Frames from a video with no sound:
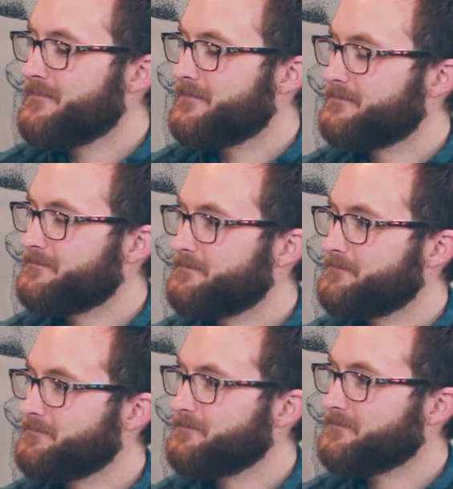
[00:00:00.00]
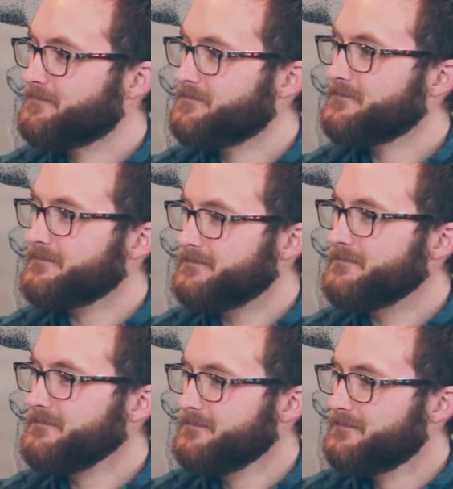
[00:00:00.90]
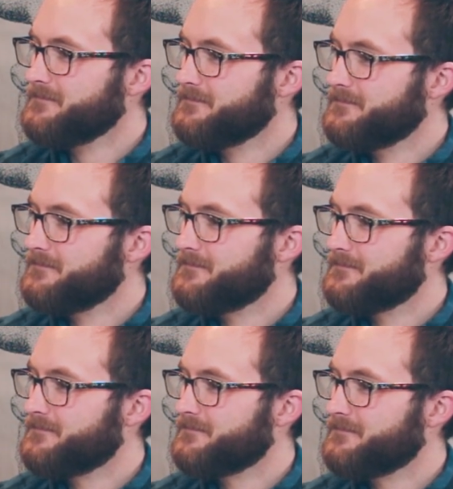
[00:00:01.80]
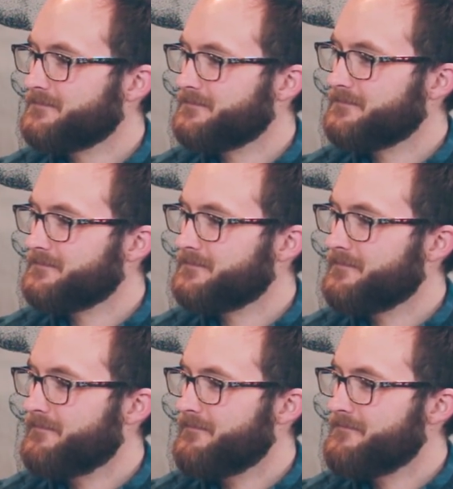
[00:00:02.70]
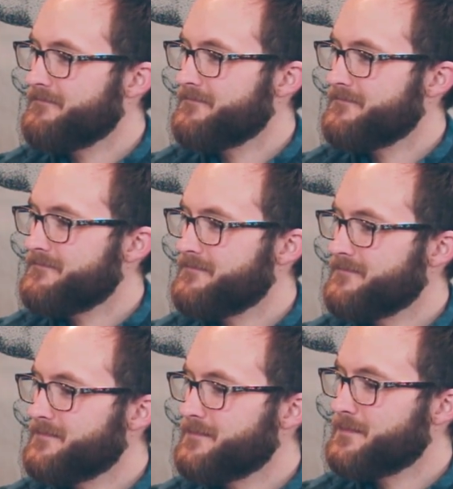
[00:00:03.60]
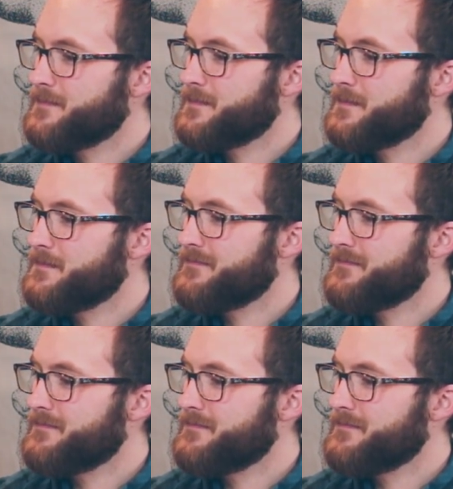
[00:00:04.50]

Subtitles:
[no speech]